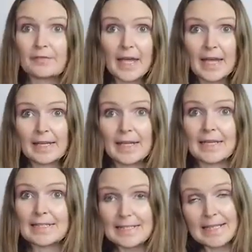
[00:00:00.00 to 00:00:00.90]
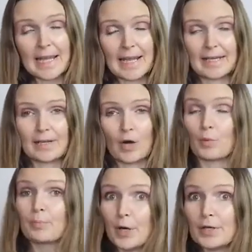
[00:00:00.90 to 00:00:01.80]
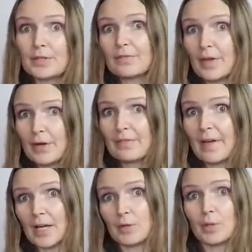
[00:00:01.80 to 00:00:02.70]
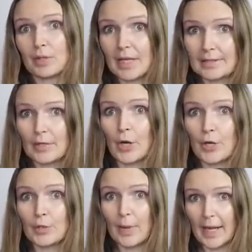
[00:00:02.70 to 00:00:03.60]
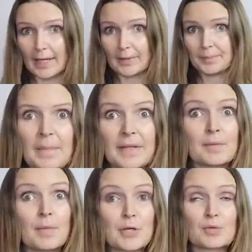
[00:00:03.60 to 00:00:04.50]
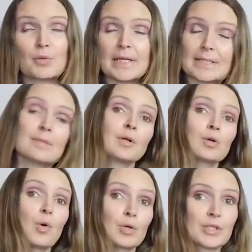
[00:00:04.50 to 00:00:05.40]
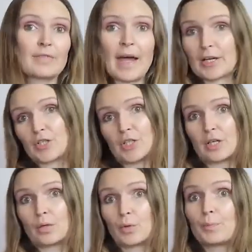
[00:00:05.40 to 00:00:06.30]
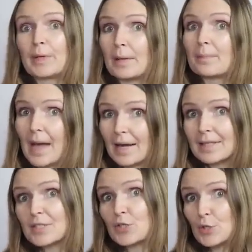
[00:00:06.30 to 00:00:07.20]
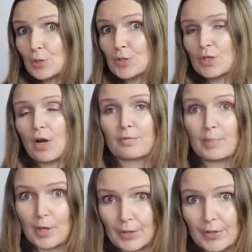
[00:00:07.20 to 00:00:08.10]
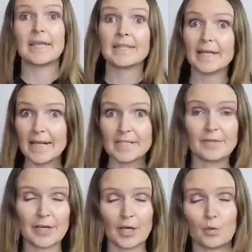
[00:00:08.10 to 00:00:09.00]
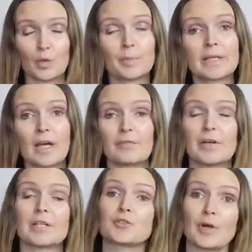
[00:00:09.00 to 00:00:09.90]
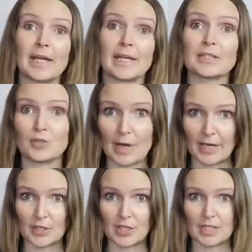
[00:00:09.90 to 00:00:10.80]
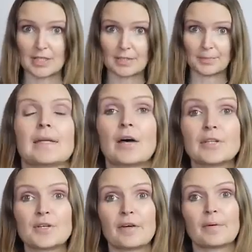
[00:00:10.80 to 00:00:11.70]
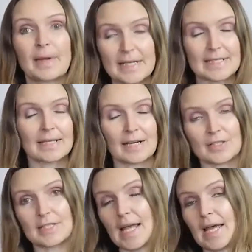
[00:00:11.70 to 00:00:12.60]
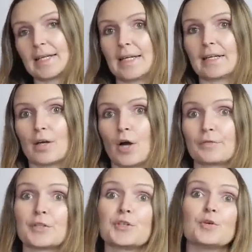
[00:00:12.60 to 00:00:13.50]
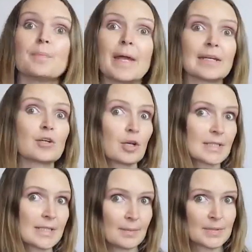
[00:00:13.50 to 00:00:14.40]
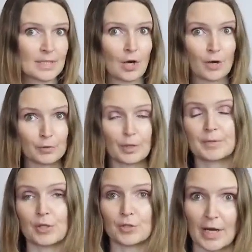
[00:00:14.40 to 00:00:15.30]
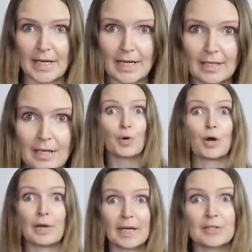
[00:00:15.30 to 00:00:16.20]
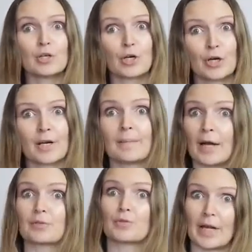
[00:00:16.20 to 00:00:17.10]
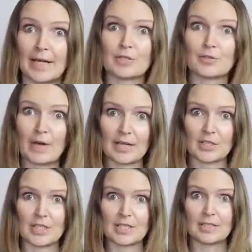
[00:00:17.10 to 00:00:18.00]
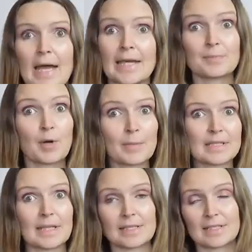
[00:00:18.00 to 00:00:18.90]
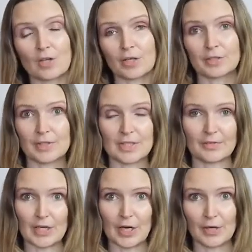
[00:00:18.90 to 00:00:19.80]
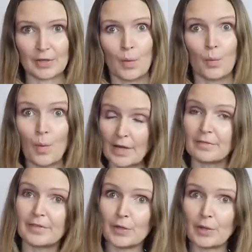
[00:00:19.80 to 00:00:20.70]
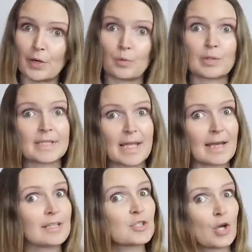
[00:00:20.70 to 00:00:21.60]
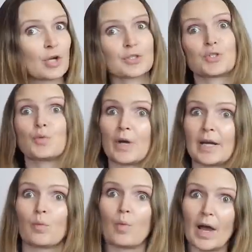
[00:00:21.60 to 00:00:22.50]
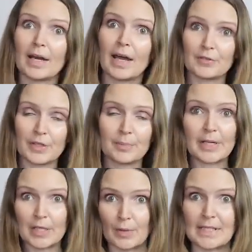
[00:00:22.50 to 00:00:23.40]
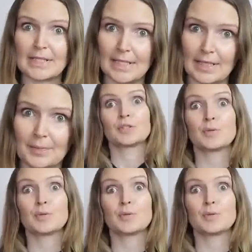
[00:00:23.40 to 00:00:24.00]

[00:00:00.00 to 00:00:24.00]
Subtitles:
FA and TA are both very valuable in their own way, but the most reasonable course of action would be a balanced use of both. In the next video, we'll be covering trading strategies. Now that you have a basic understanding of the two main concepts of crypto trading, you are ready to learn about trading strategies. As promised at the start of this video, one viewer will stand a chance to win 100 BUSD.